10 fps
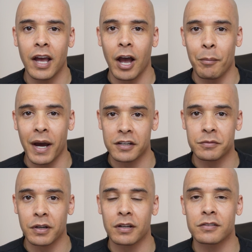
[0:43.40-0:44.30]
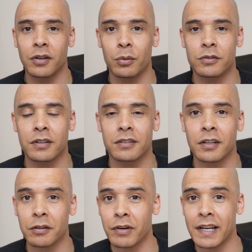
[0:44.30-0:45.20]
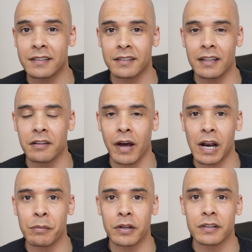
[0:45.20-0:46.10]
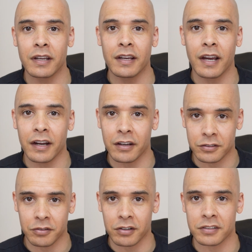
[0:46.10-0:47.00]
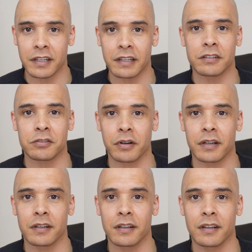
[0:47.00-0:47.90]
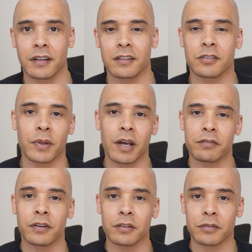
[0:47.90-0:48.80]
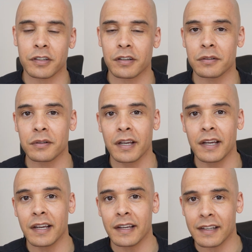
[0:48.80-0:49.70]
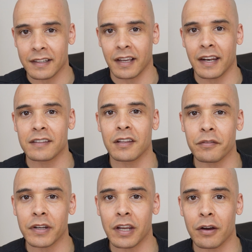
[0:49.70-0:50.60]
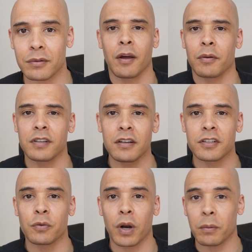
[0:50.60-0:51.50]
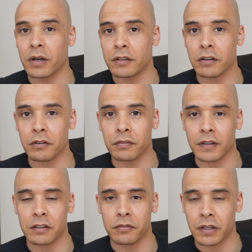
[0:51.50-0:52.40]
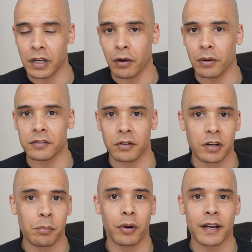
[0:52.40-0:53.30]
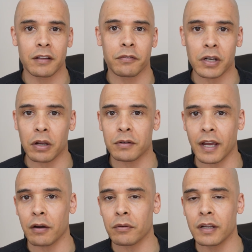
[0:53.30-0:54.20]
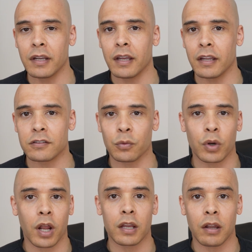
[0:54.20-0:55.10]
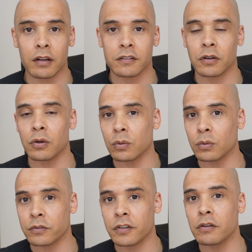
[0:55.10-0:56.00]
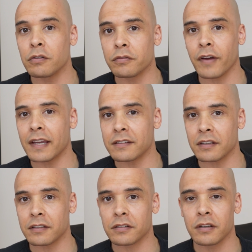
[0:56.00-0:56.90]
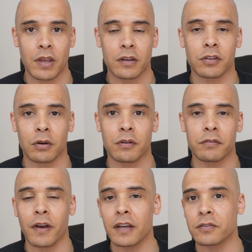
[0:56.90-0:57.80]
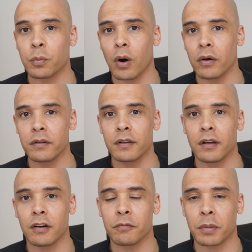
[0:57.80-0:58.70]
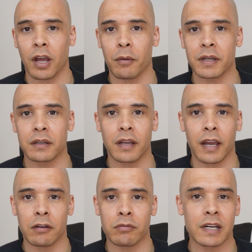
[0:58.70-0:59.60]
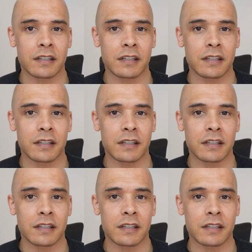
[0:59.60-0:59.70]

a management consultant to the real estate development and construction industry. And so without further ado, let's get into the video. Now essentially what I'm going to do for this video is I'm going to break the video down into what I like to call two phases. So phase one of becoming a real